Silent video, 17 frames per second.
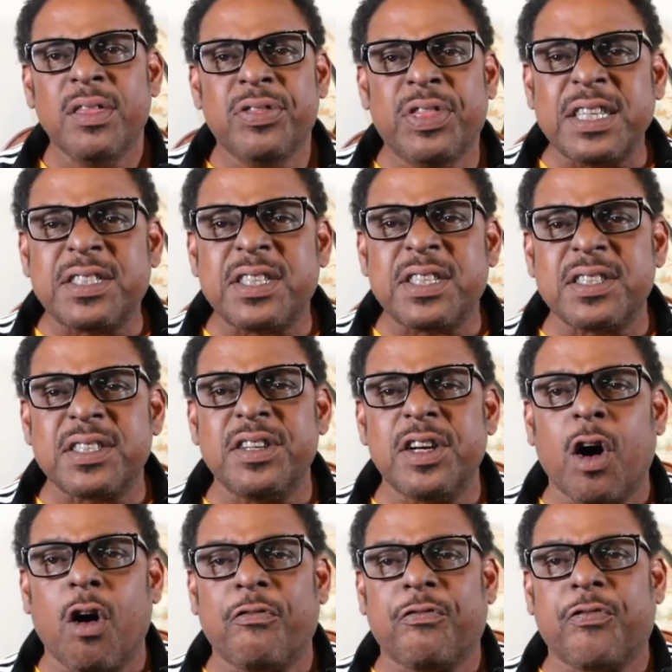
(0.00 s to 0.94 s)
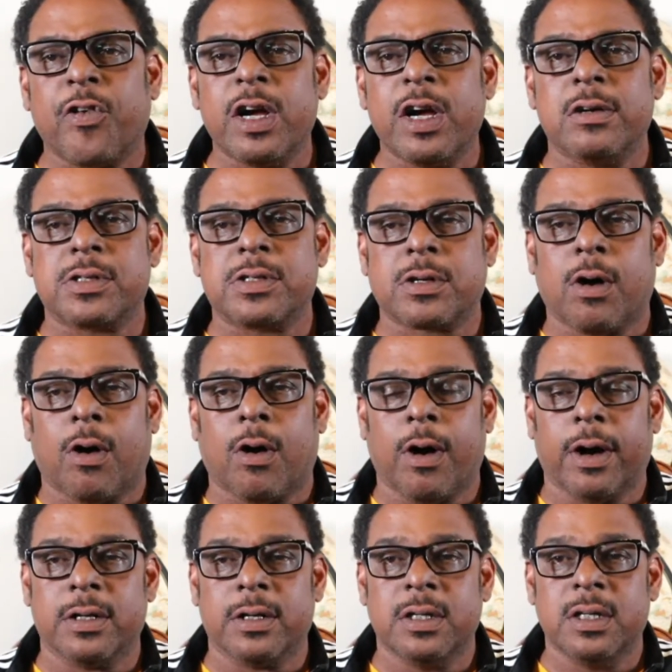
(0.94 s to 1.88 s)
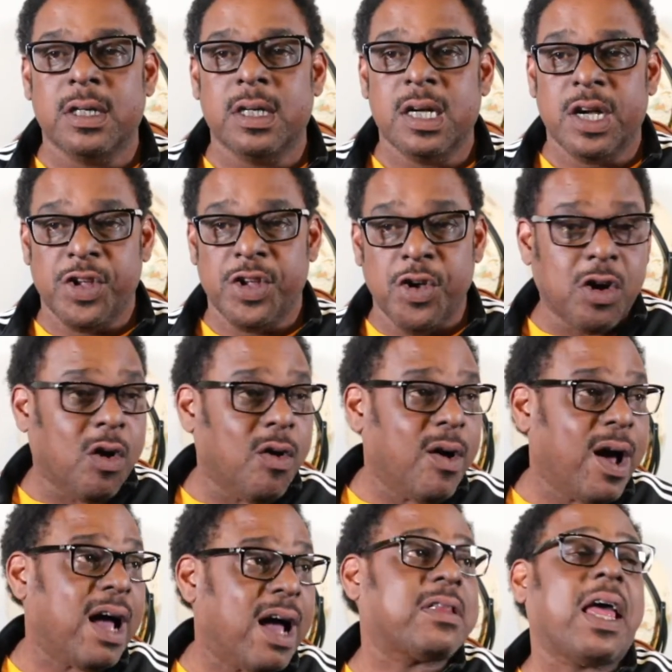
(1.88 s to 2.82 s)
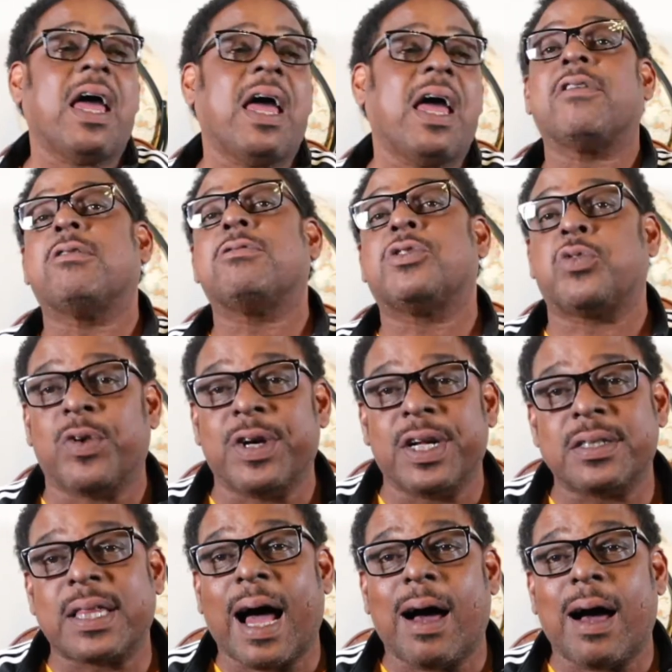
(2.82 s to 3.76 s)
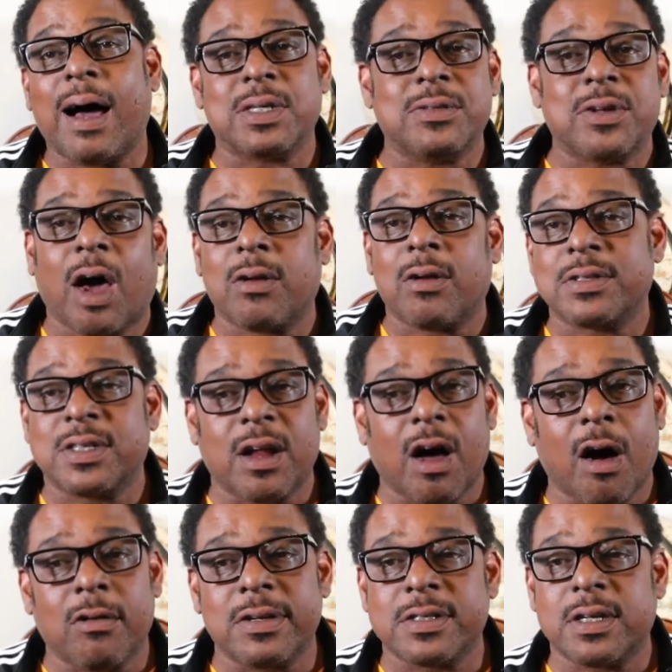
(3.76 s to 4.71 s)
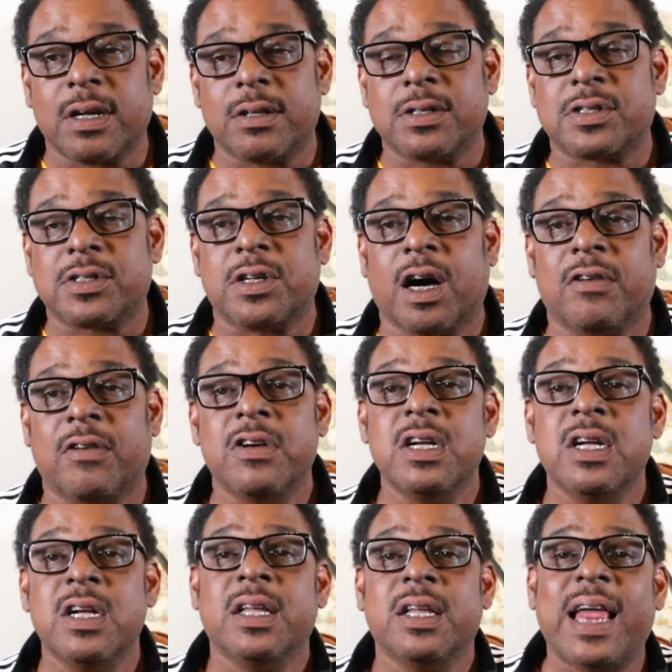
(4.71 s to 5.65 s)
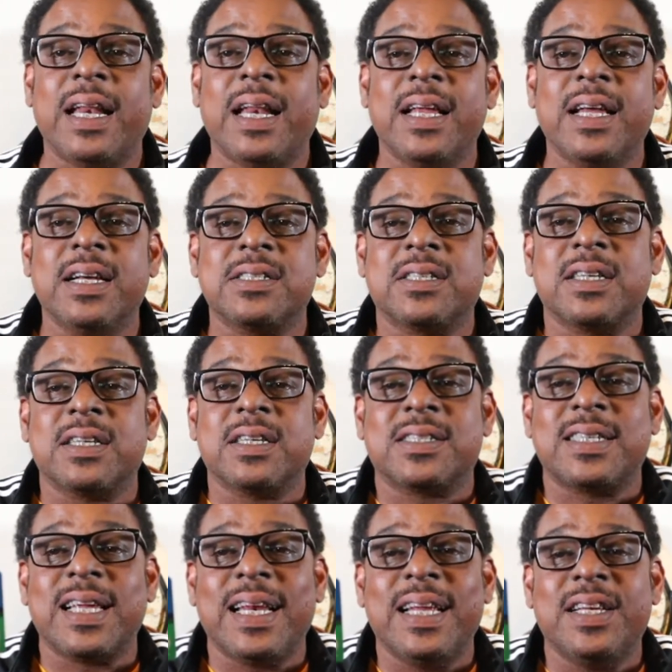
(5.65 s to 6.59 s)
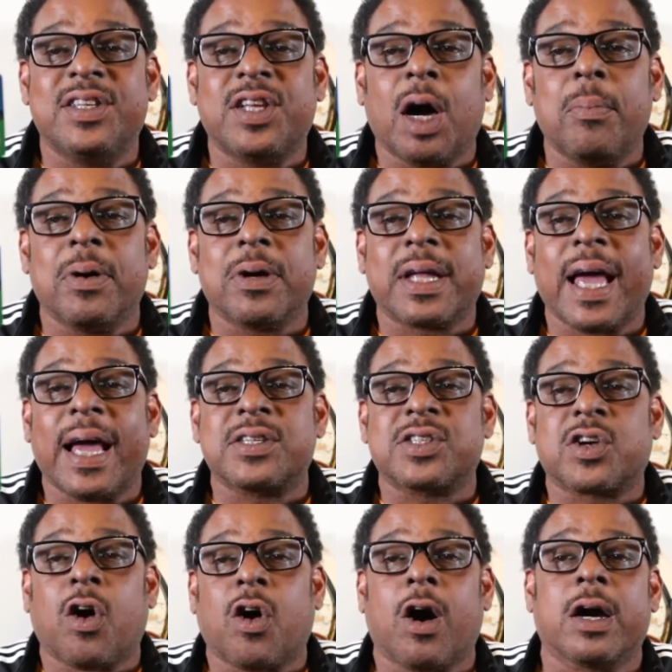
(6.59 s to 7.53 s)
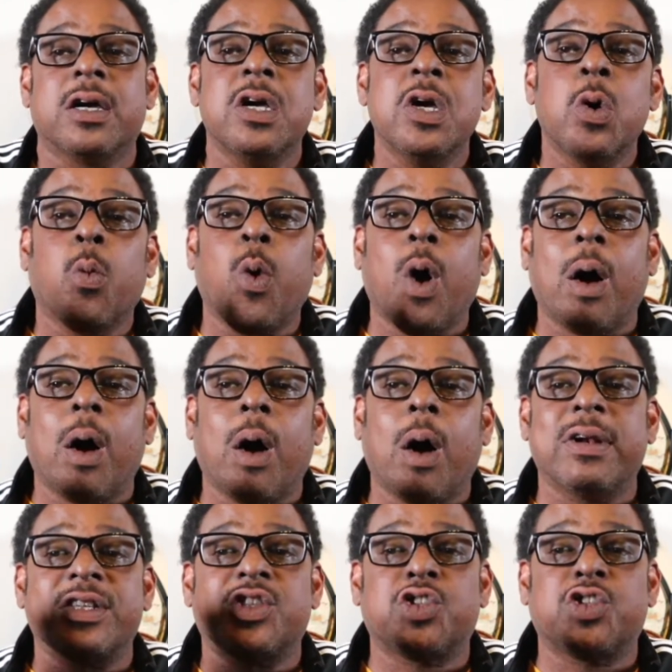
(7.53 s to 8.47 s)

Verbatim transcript: this is a no frills card. You don't have to have no $20,000 and all this other stuff. That is the Citi Double Cash card where I'm earning